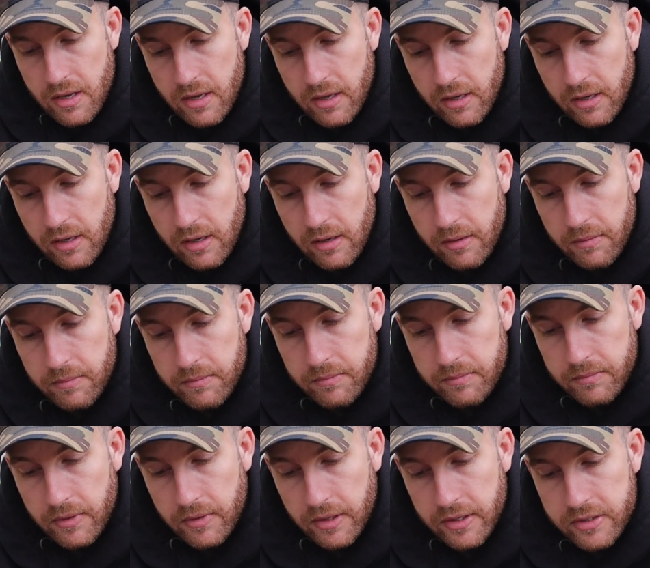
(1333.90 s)
on
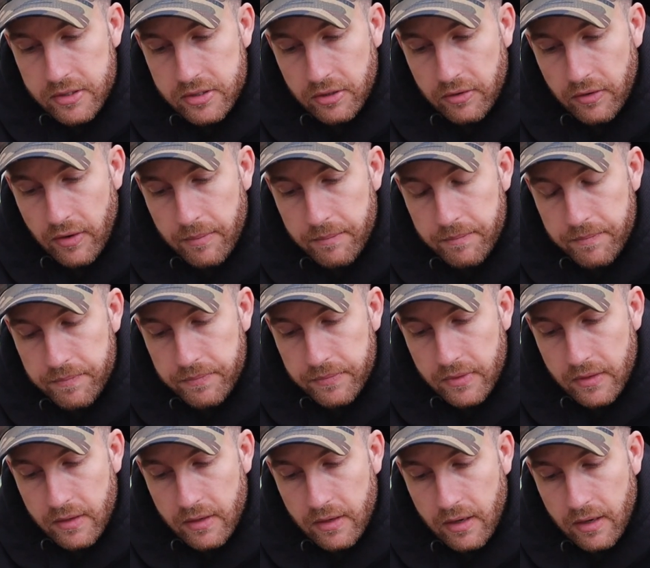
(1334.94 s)
Instagram.
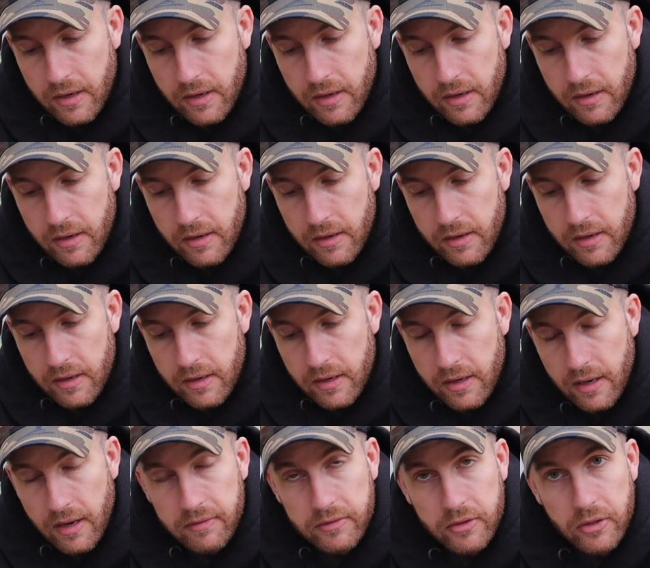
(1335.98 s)

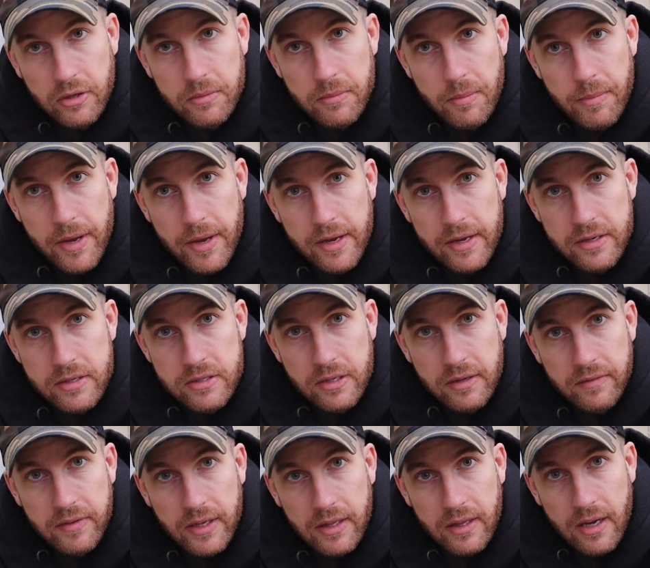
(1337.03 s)
Have a look at my page,
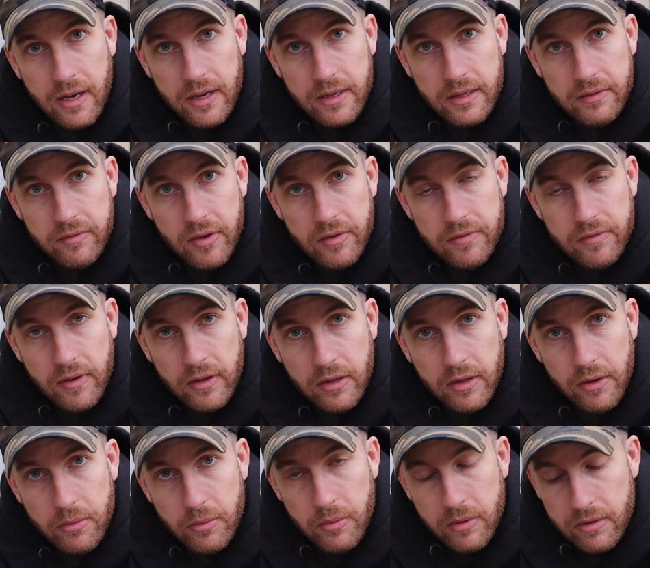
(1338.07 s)
give it a like, give it a
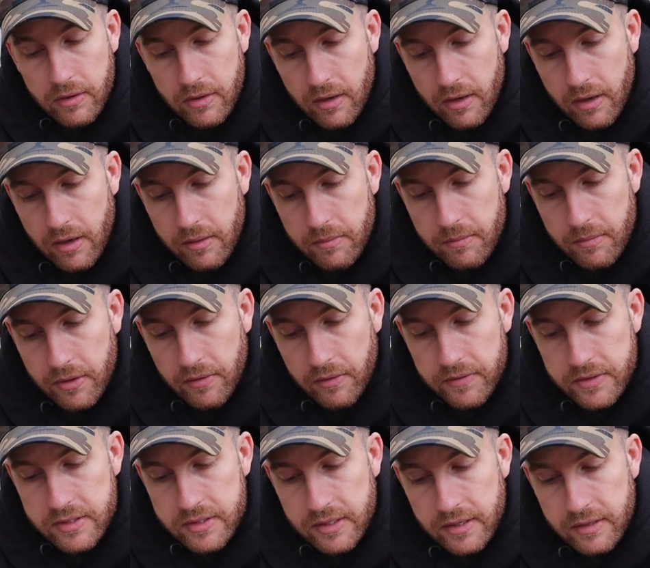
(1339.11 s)
follow, and
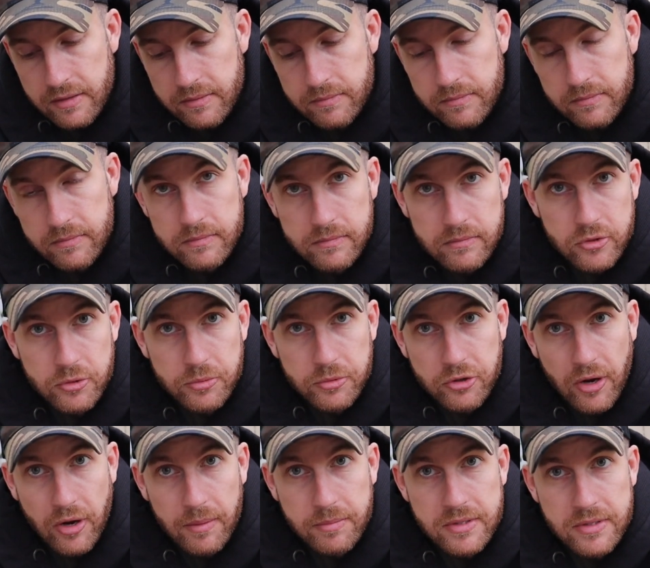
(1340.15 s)
obviously
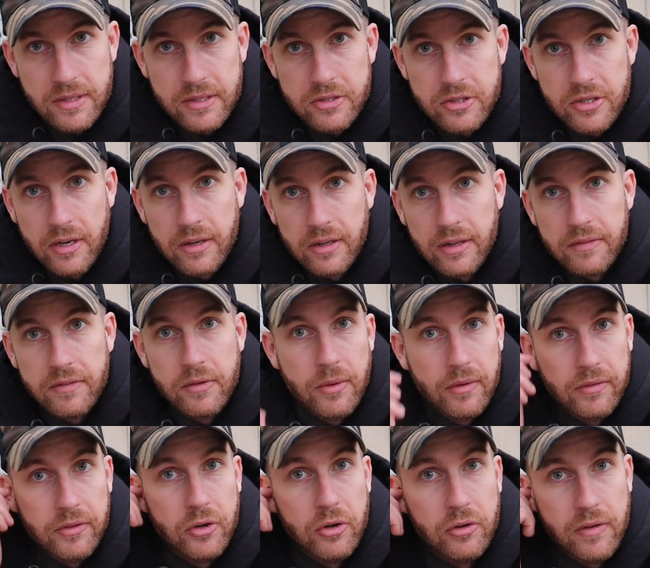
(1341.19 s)
subscribe to this channel if you
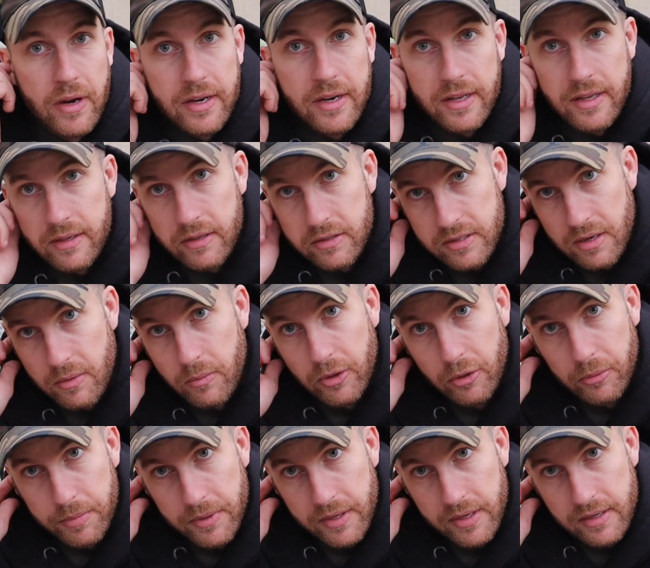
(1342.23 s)
haven't already, because I will
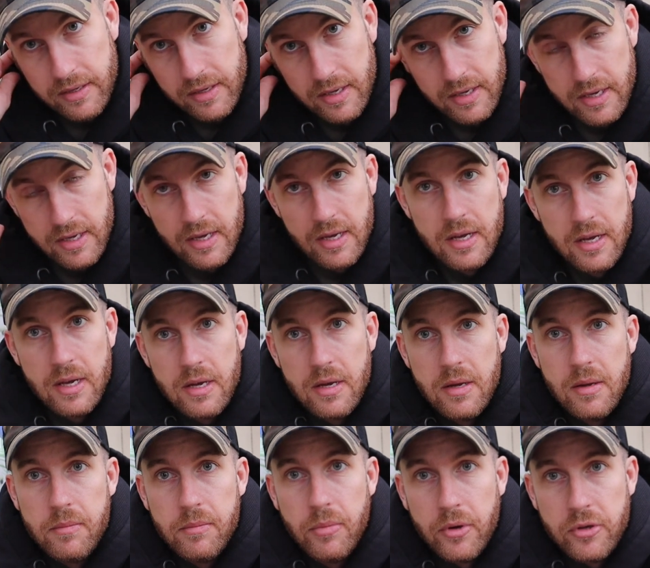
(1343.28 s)
be
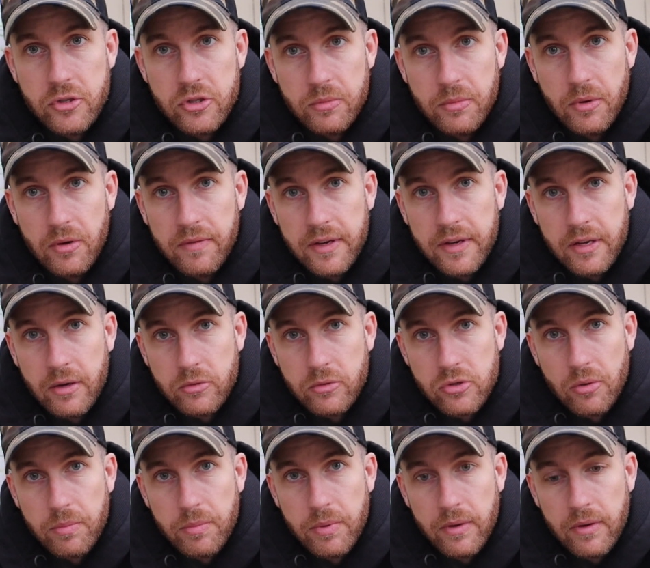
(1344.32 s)
putting some more videos up,